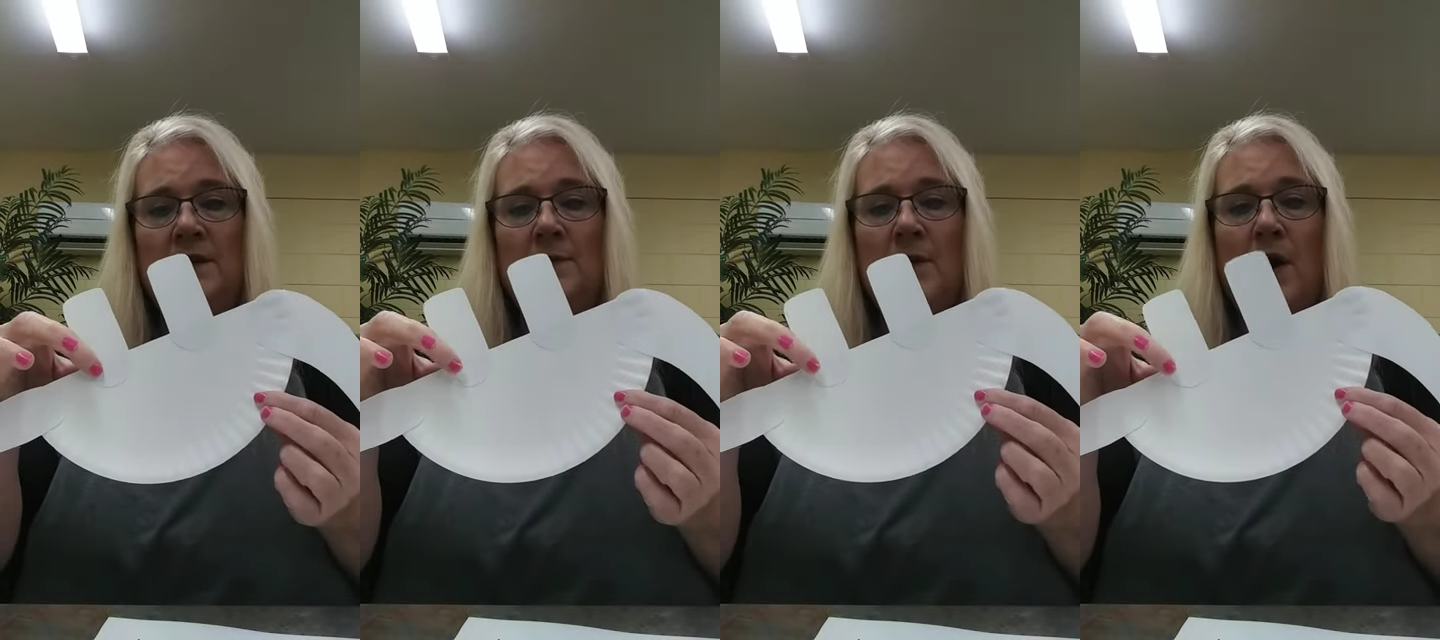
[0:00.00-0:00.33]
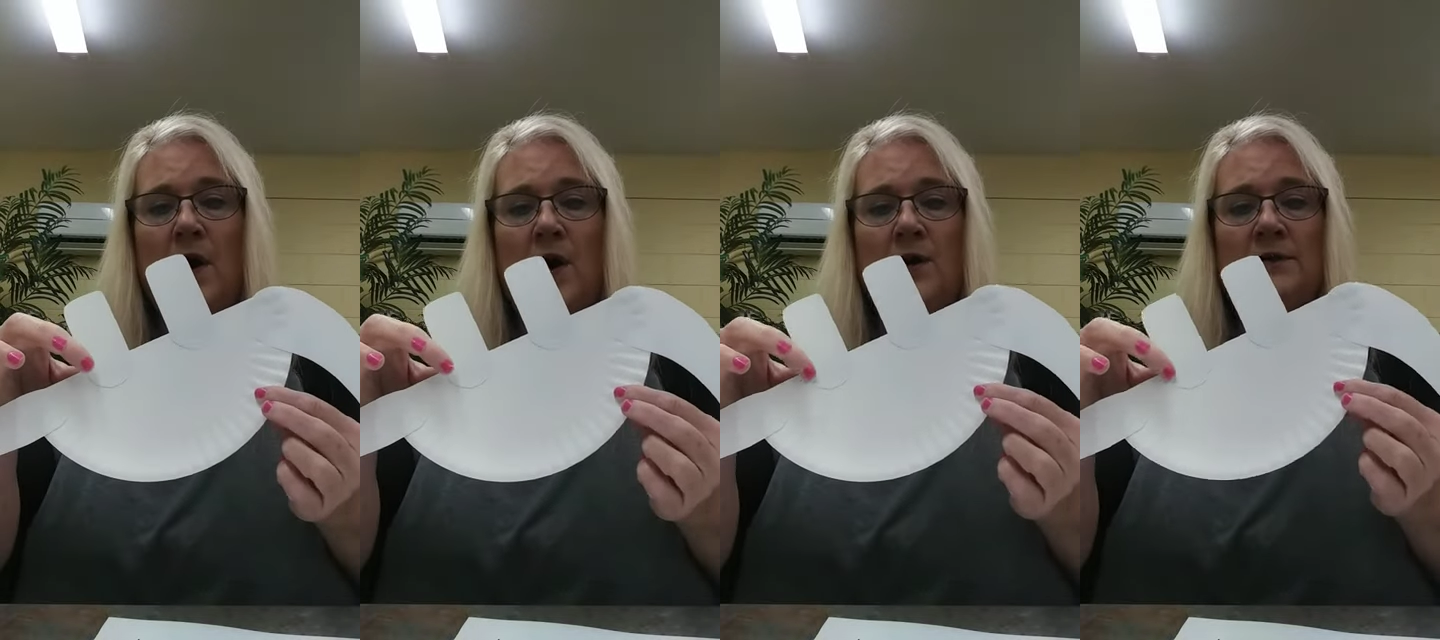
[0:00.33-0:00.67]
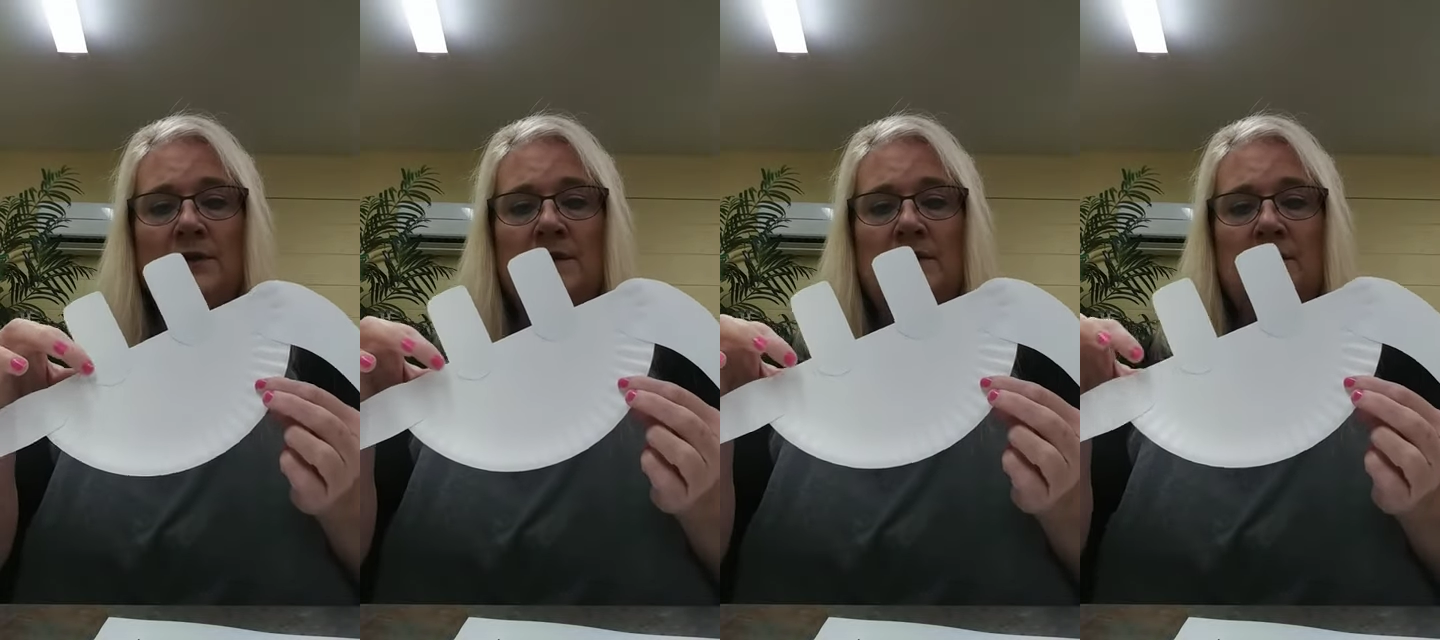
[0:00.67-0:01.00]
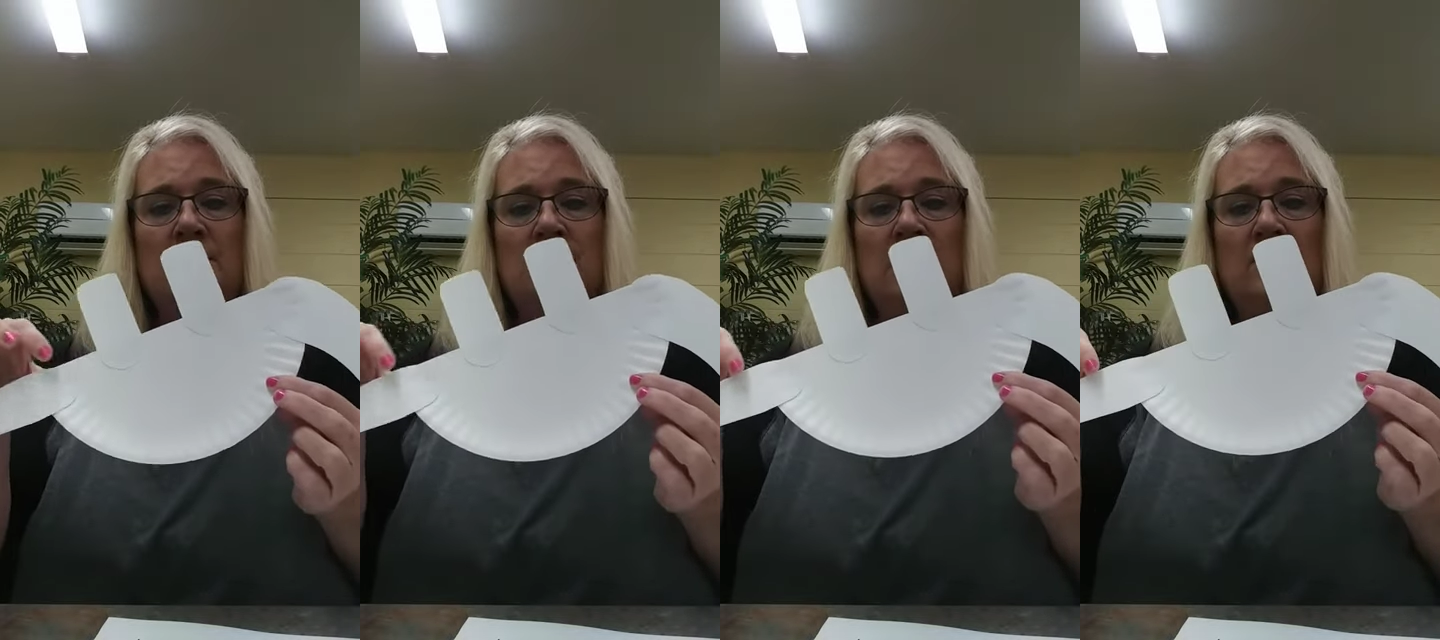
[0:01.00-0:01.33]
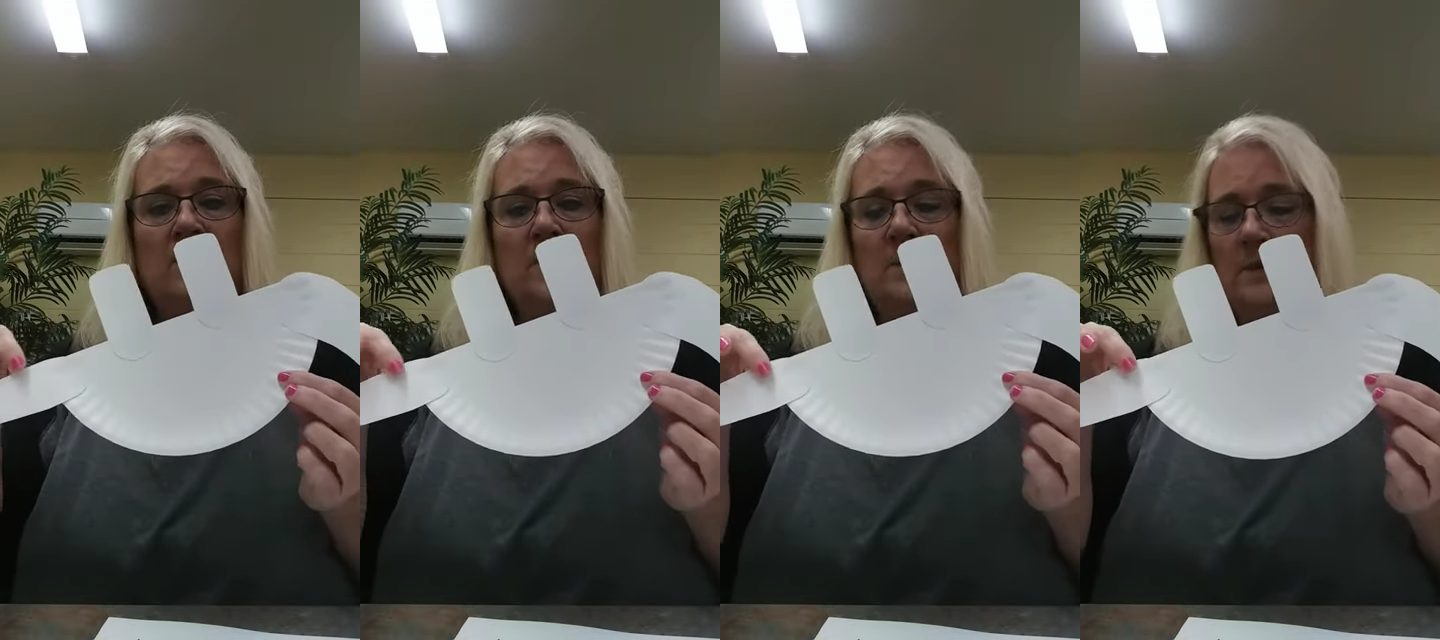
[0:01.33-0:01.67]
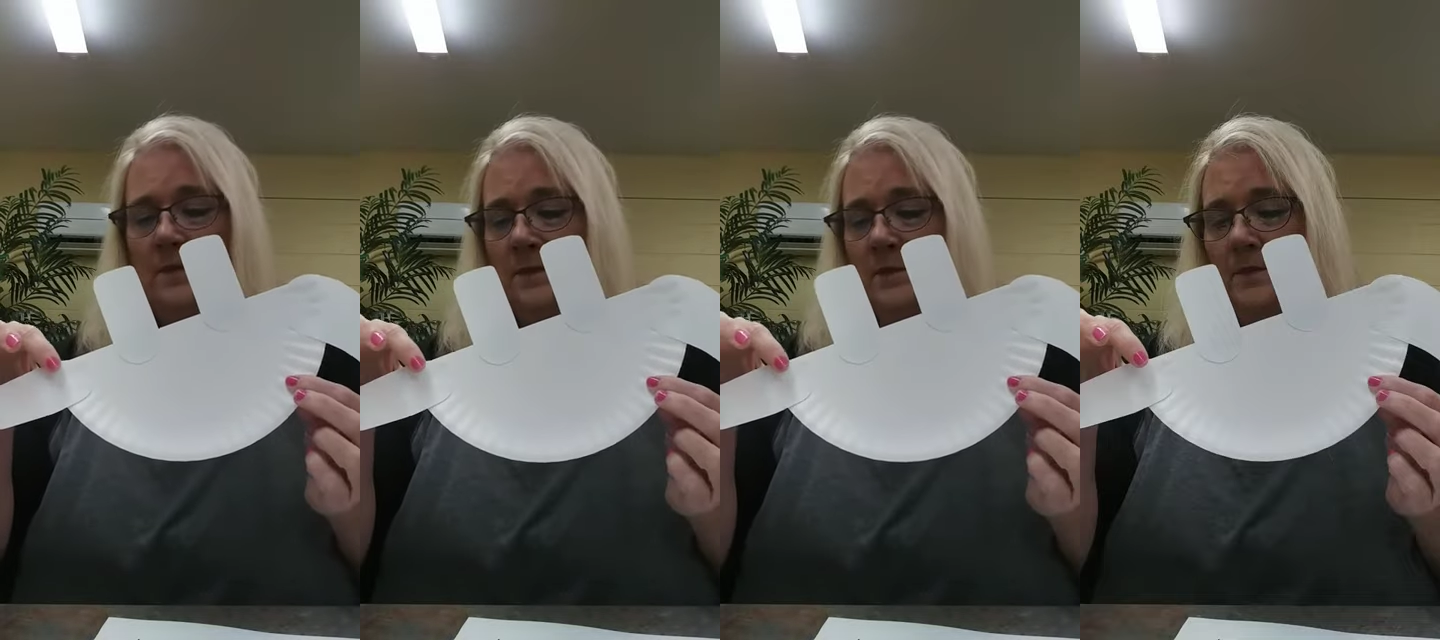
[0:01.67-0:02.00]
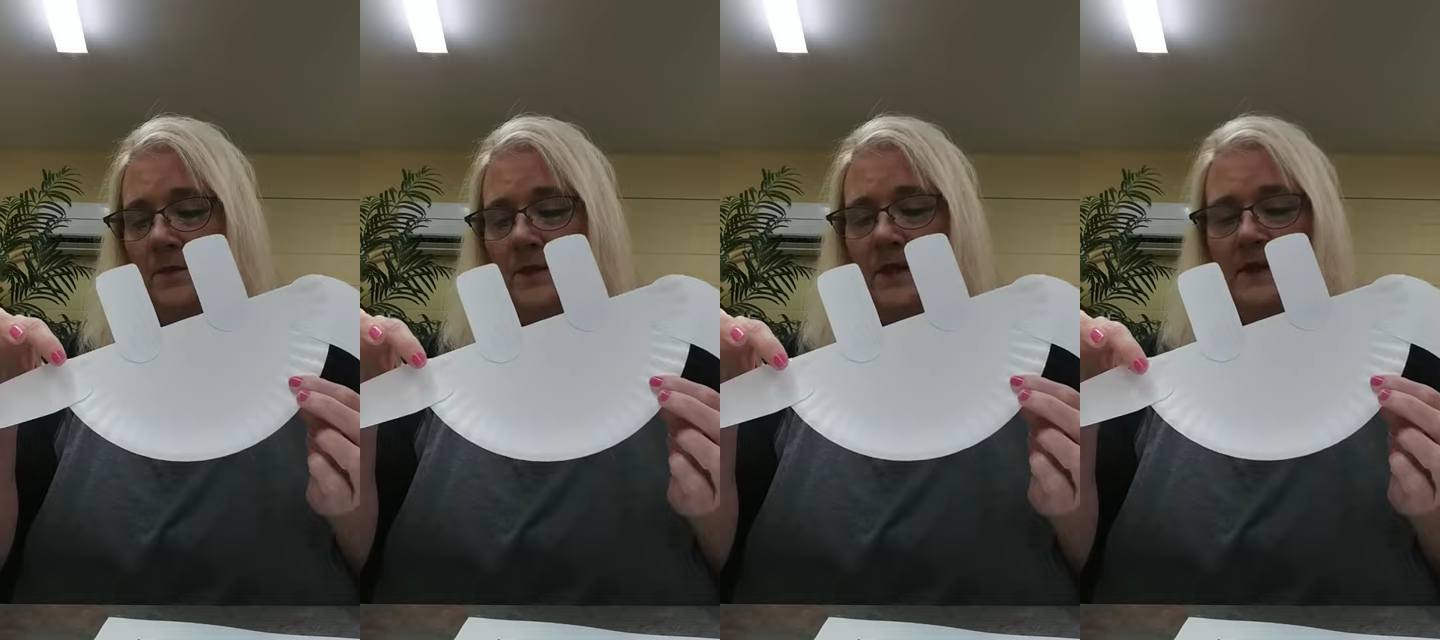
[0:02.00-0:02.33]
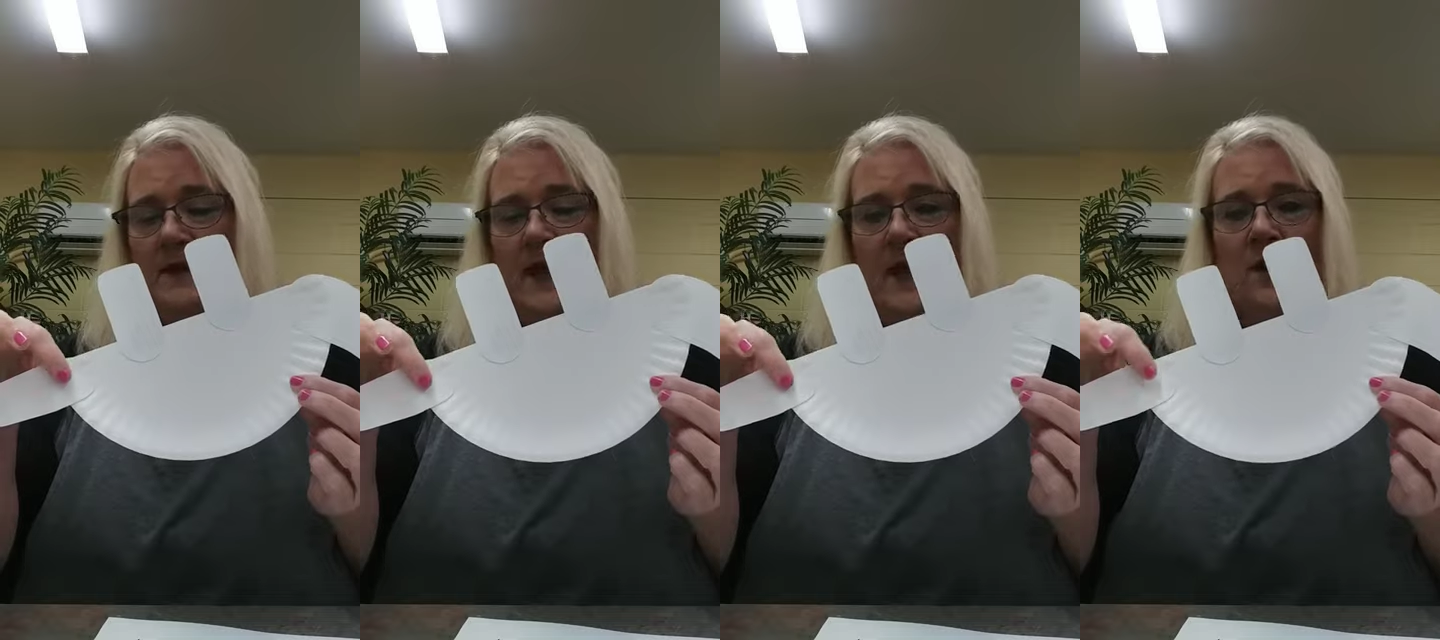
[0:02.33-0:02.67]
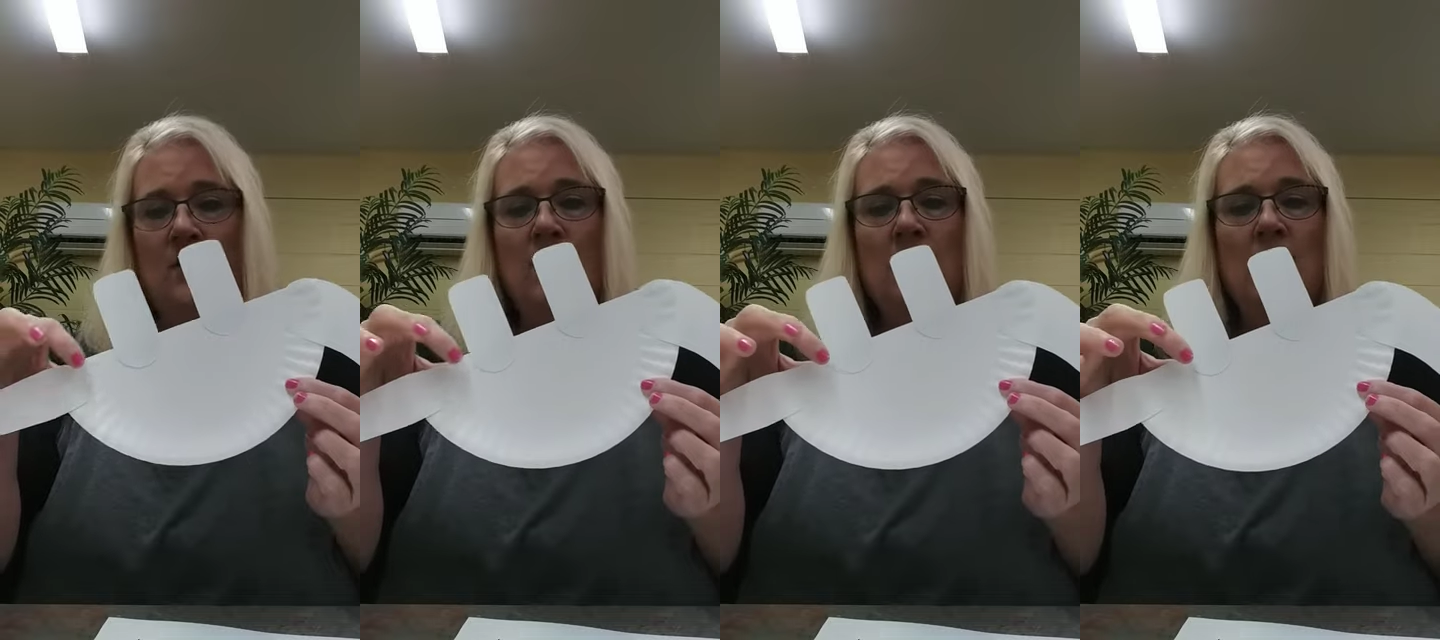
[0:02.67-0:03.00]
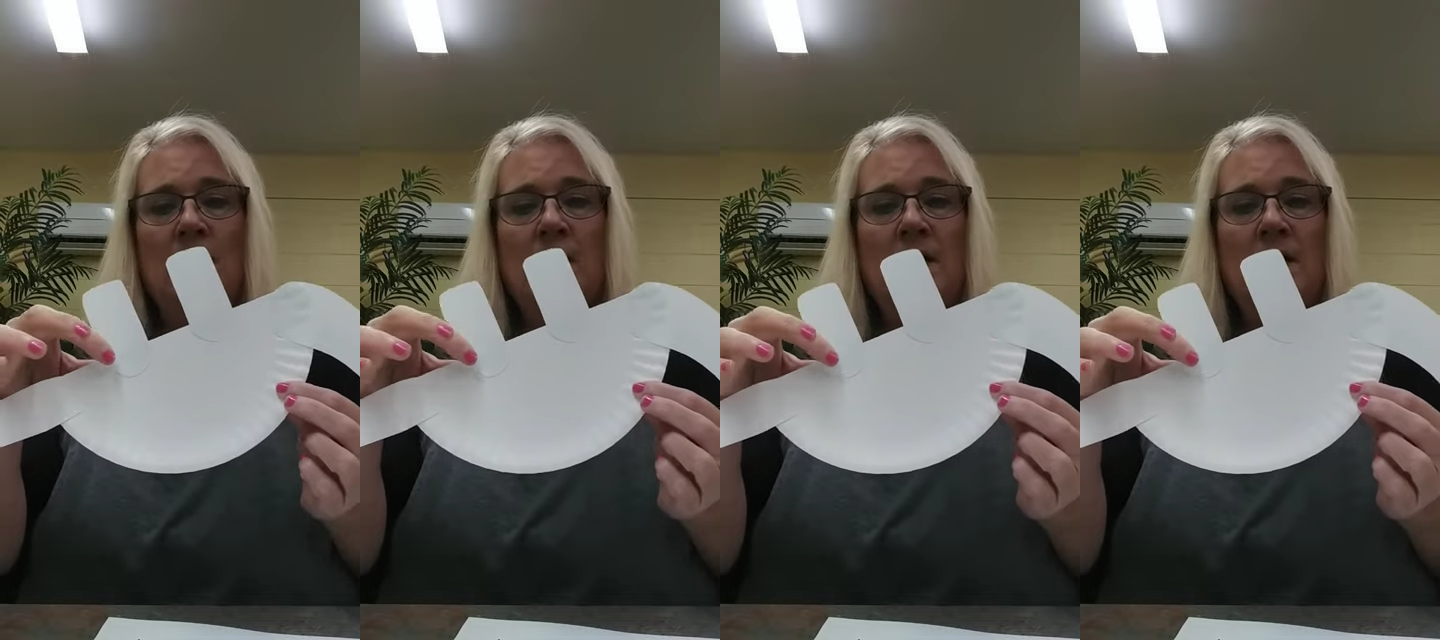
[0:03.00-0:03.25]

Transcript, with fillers: the parts, the different, the tail,